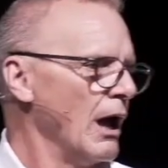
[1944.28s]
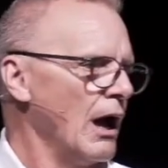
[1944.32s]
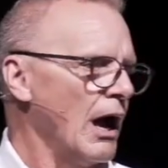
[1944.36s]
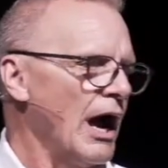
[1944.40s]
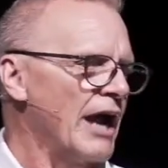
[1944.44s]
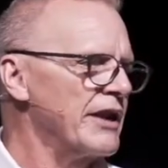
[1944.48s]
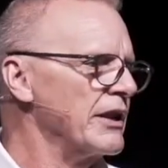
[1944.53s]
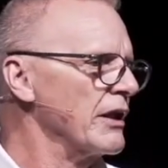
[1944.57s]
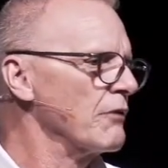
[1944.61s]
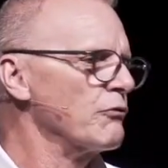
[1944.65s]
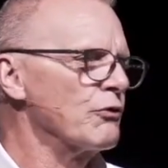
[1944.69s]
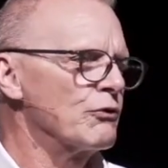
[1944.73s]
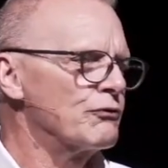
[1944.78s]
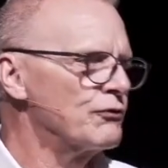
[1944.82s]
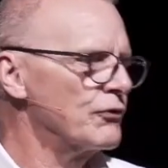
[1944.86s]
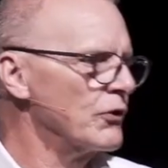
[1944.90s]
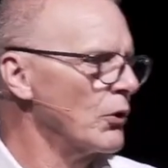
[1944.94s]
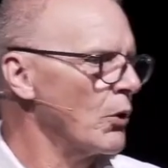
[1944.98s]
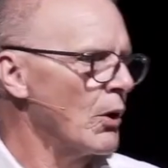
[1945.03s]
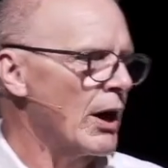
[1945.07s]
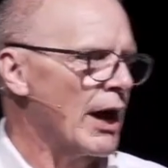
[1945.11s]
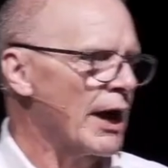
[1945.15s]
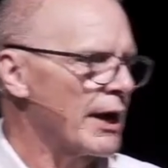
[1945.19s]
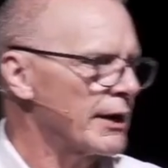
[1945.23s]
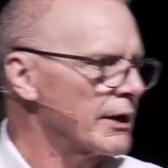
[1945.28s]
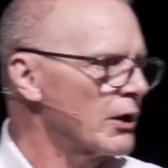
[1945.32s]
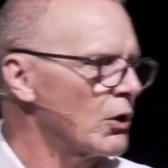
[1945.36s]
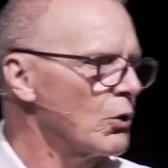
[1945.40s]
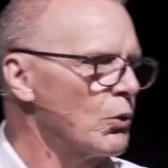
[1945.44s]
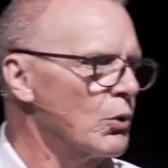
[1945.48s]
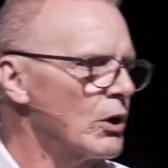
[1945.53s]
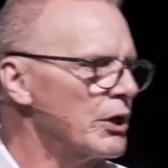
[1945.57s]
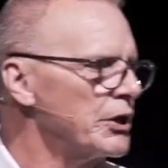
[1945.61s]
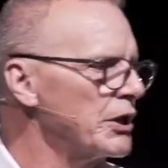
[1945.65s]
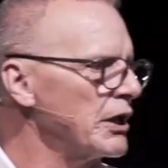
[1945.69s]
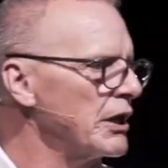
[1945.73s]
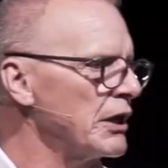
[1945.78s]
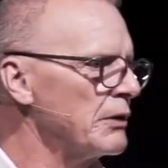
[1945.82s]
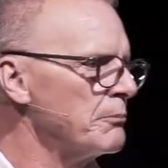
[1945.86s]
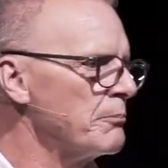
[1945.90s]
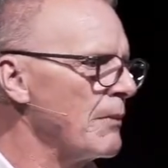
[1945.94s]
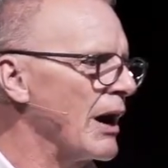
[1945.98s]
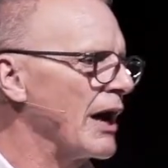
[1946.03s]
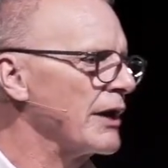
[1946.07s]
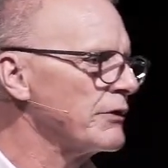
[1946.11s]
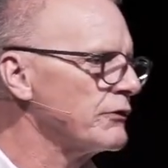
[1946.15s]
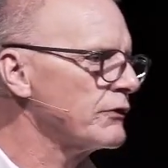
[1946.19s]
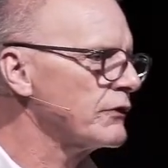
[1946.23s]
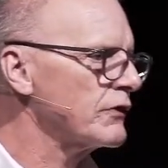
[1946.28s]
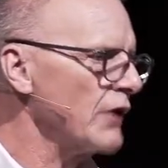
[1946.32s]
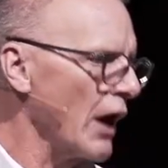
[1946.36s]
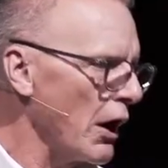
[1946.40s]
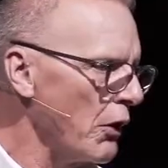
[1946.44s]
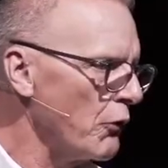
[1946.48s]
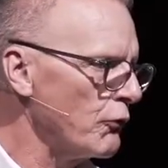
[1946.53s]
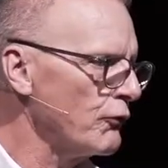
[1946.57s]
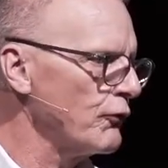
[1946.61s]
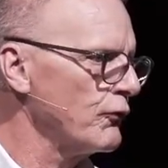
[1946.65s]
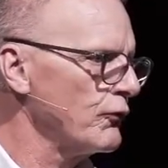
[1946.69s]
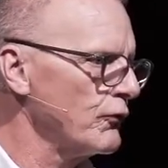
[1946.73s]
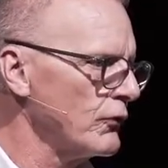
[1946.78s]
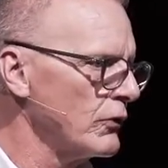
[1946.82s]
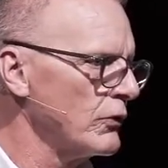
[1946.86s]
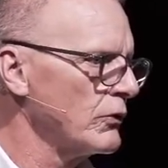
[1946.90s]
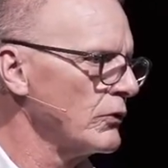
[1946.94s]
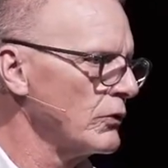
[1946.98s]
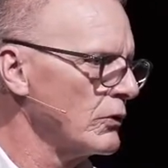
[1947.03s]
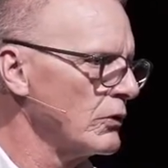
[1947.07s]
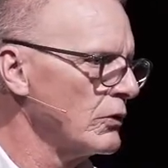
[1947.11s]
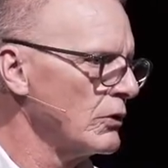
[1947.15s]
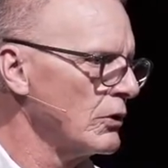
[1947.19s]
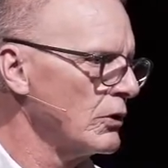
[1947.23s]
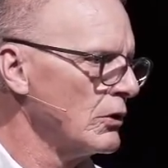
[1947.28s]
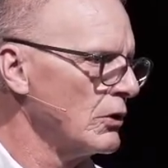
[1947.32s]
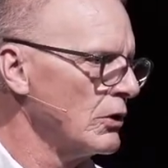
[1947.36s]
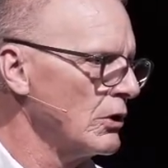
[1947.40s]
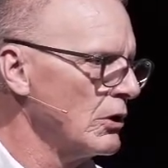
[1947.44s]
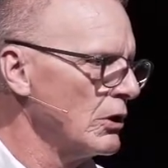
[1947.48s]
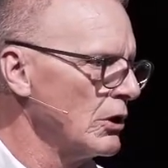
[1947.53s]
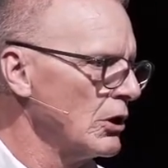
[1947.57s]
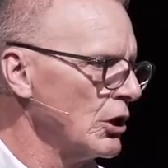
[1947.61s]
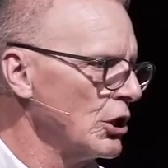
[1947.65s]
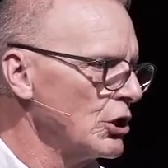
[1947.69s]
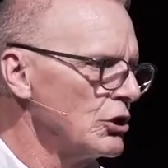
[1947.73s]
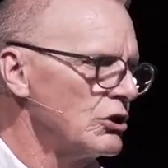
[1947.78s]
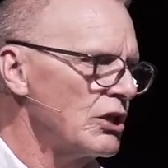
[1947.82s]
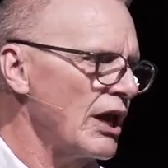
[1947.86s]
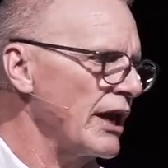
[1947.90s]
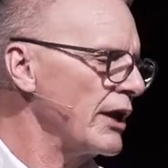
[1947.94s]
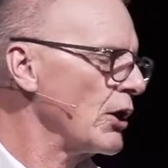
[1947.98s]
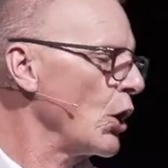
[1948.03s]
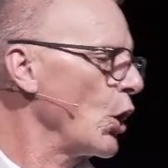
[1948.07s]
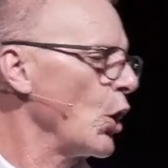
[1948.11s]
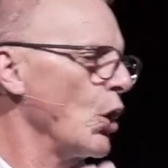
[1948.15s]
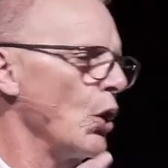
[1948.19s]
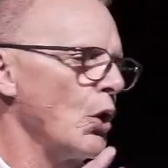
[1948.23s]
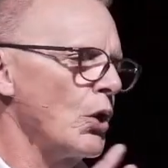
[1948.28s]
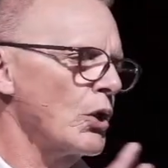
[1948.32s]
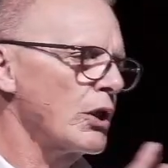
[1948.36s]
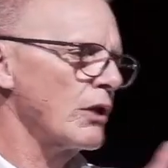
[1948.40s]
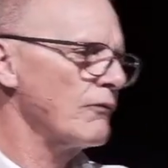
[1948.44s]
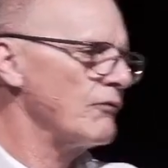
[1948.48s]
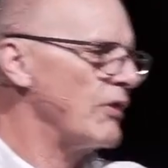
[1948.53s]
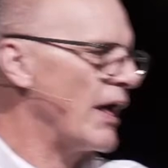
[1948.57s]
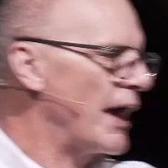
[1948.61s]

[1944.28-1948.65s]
I never feel adequate in myself. Take all of